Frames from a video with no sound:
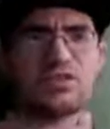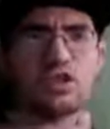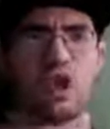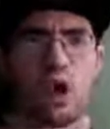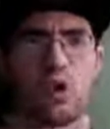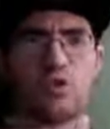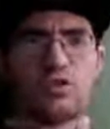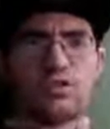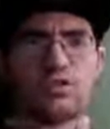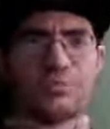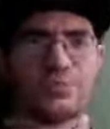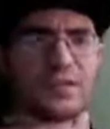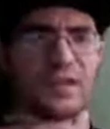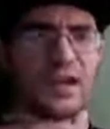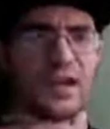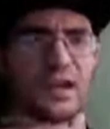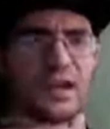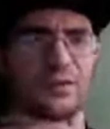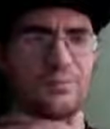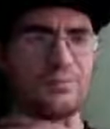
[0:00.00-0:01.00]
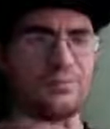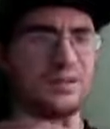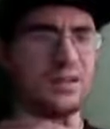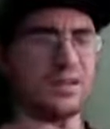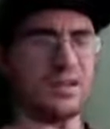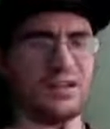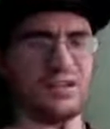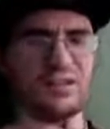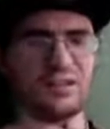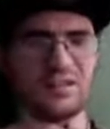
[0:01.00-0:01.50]
chokes me up
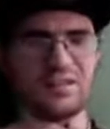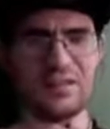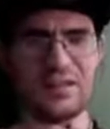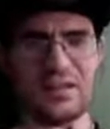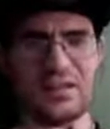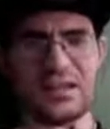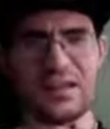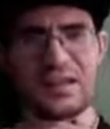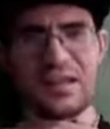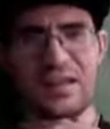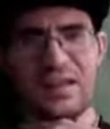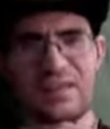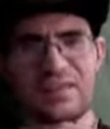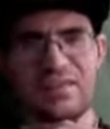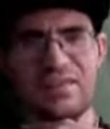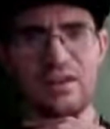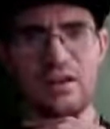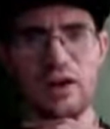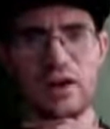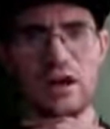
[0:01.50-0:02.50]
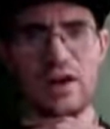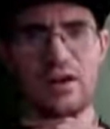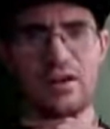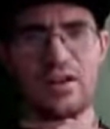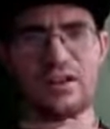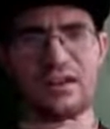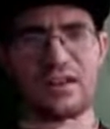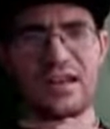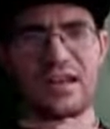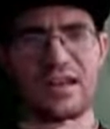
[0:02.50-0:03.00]
because there
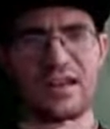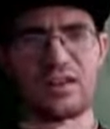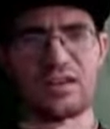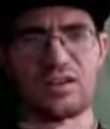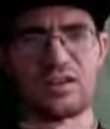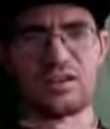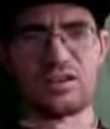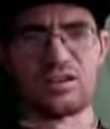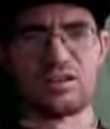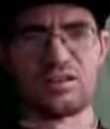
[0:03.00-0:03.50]
are like